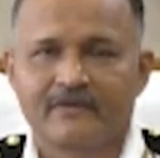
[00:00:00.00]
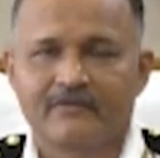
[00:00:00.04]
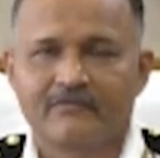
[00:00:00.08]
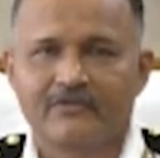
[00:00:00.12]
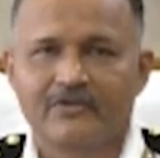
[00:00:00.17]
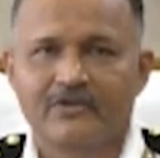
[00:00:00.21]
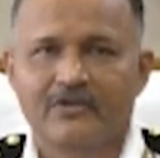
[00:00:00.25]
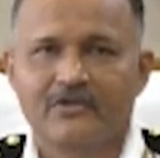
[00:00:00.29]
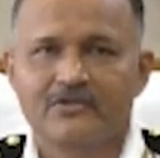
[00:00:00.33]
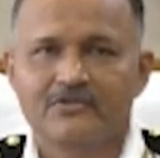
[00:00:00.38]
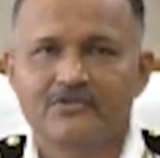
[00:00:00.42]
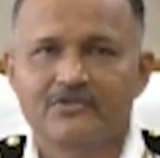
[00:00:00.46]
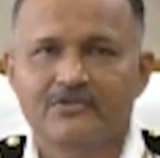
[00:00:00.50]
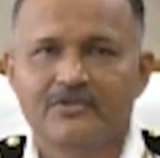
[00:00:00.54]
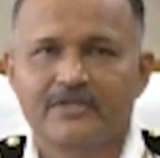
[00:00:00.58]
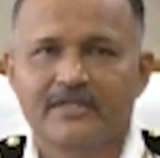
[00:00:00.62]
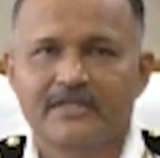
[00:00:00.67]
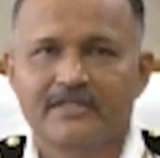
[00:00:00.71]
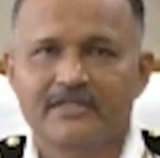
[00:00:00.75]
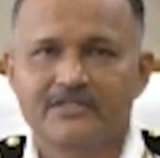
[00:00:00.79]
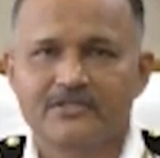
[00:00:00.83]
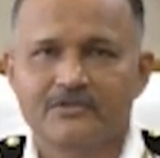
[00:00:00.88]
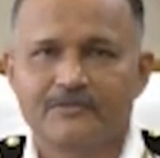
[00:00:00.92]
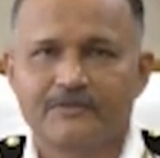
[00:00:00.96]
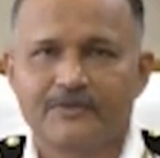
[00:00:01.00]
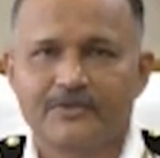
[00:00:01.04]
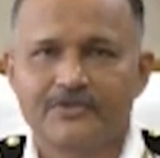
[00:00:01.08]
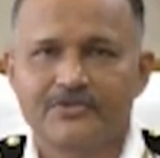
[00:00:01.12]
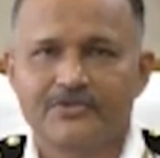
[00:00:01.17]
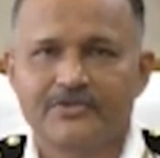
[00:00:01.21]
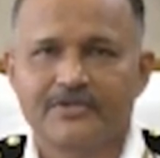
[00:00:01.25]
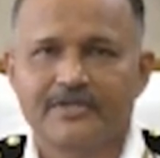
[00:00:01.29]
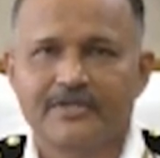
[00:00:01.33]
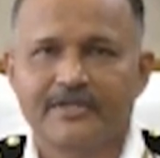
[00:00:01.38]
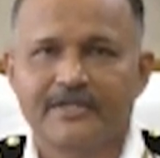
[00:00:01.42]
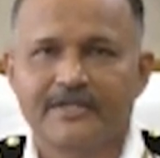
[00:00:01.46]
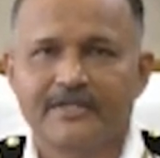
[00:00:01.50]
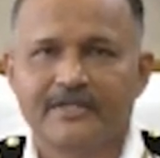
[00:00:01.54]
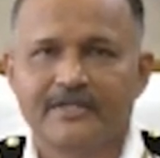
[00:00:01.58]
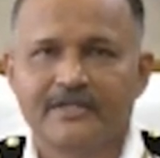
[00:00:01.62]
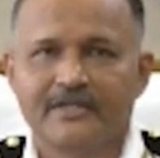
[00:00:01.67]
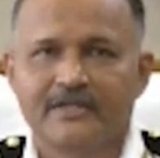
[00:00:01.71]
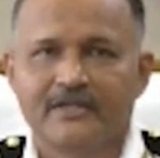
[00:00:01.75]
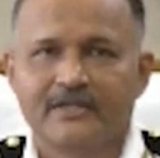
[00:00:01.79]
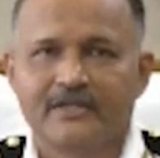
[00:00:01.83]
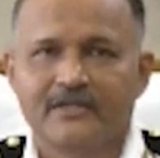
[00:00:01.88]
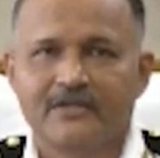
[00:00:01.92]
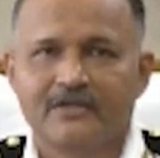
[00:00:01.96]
We also take this opportunity